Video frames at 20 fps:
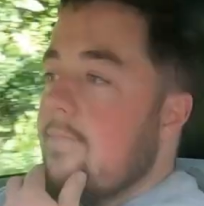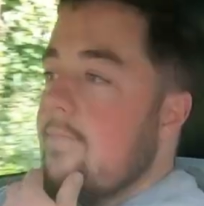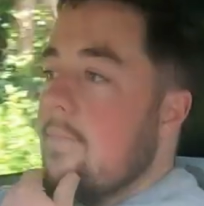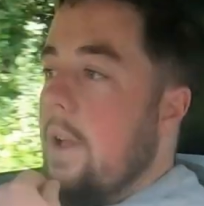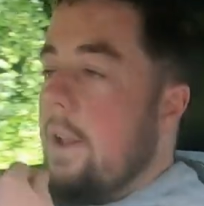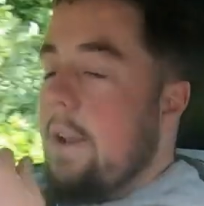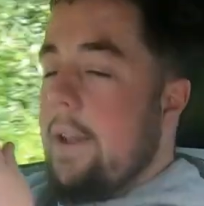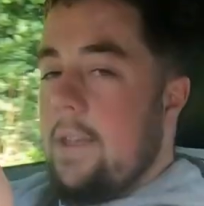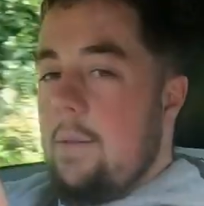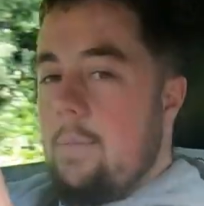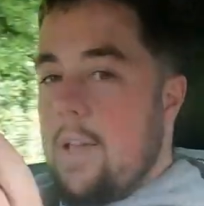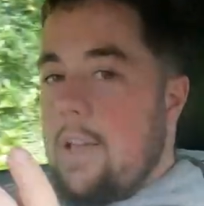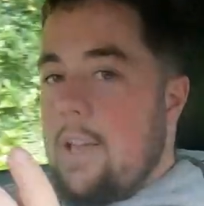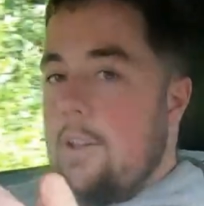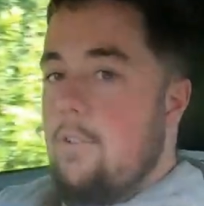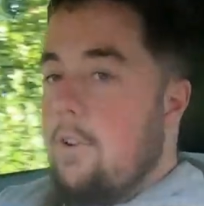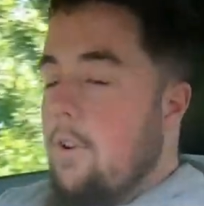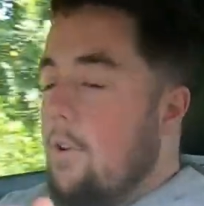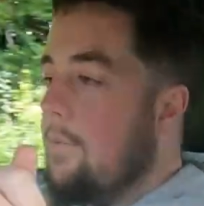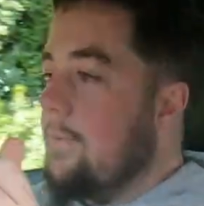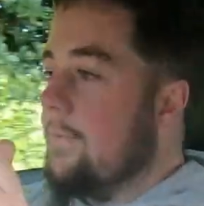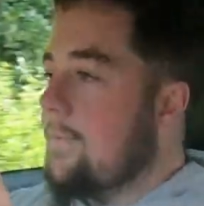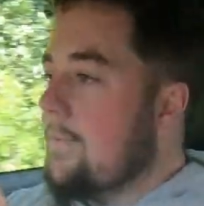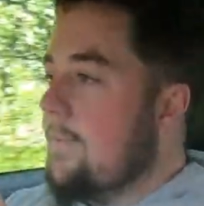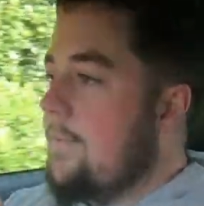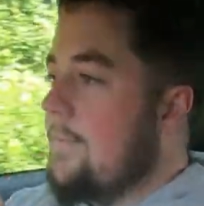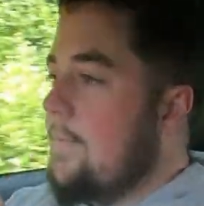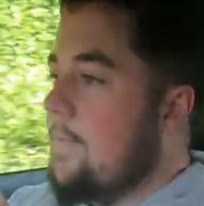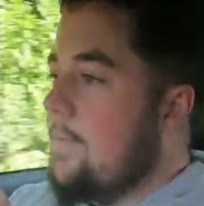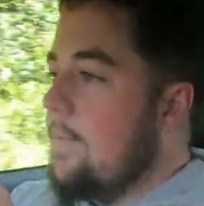I'll let you make your own
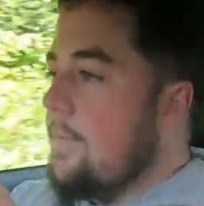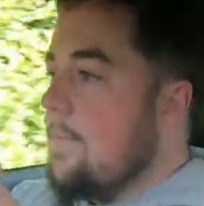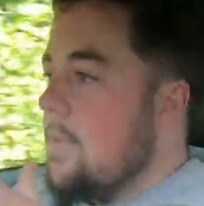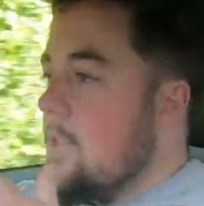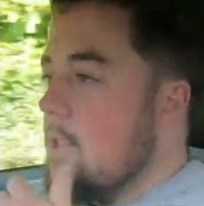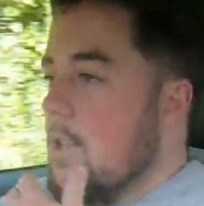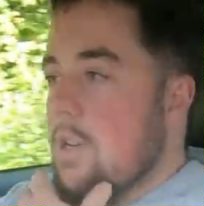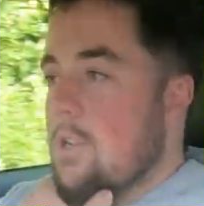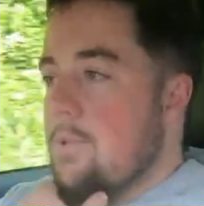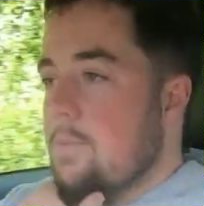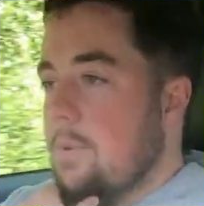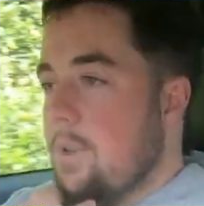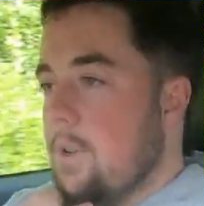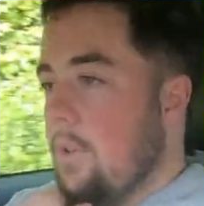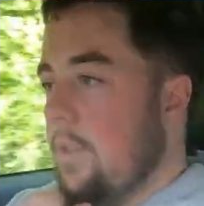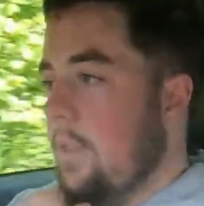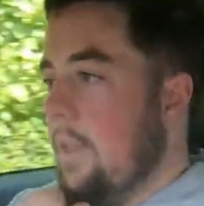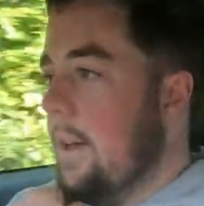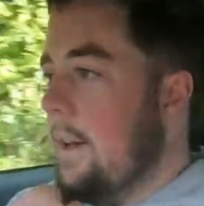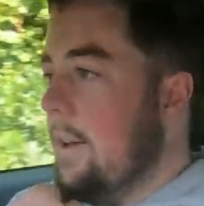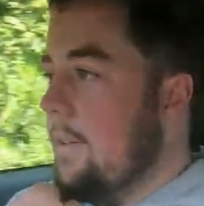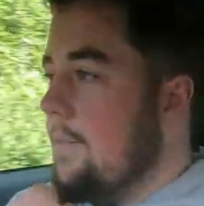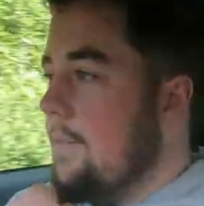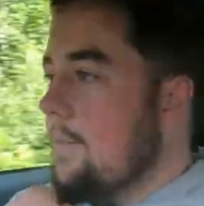judgment on that.